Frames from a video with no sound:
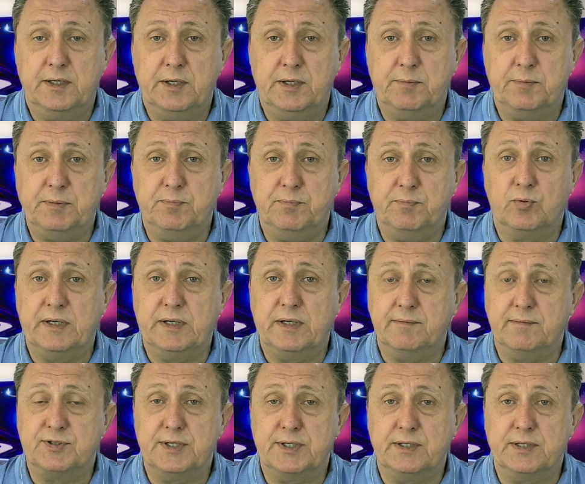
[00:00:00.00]
a bit more every
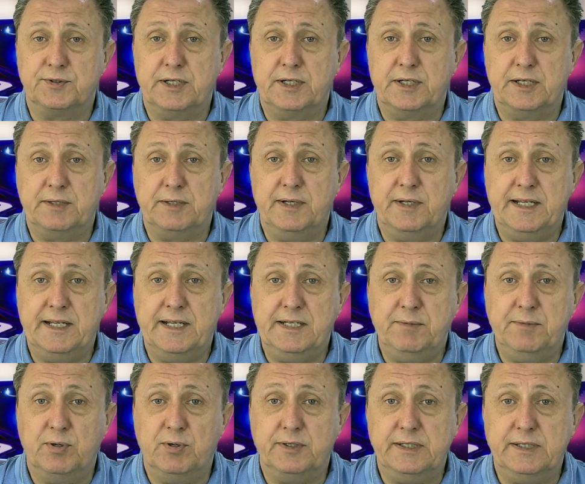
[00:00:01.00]
single time
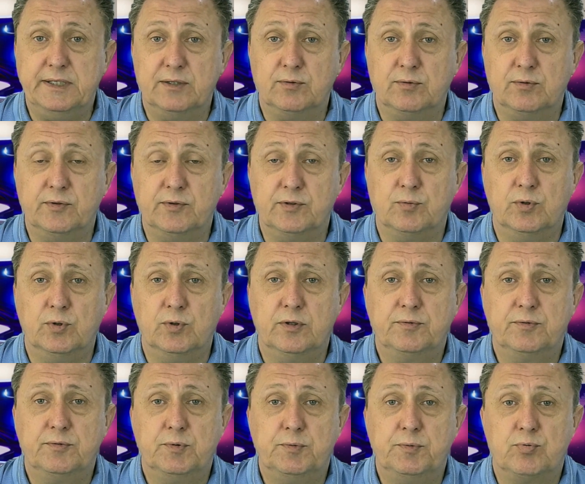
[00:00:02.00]
anybody around the world
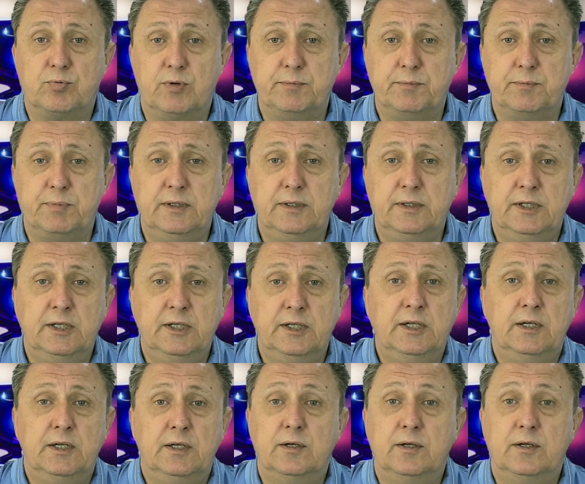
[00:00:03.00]
with Paraiba
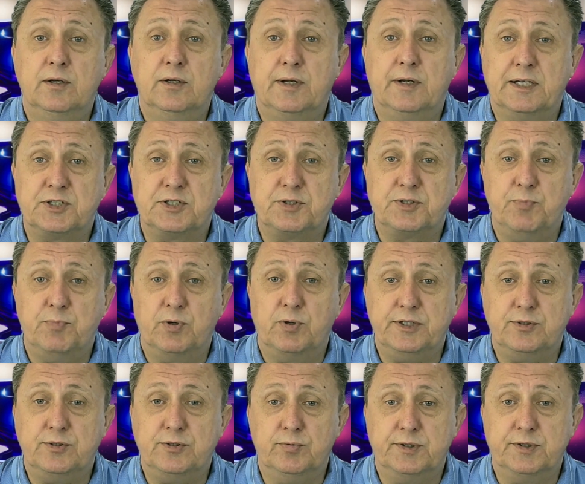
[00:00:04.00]
adds money
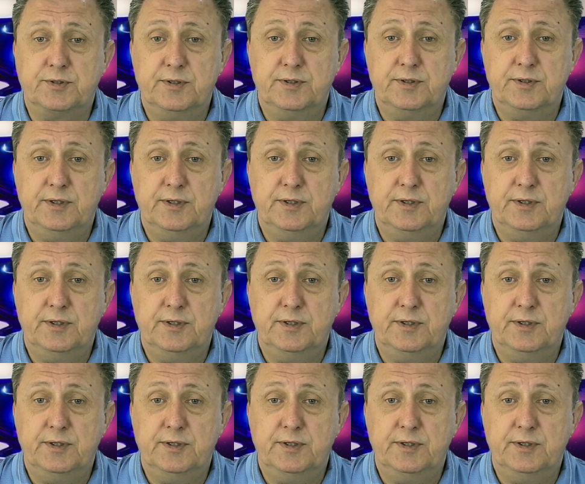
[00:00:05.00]
to it.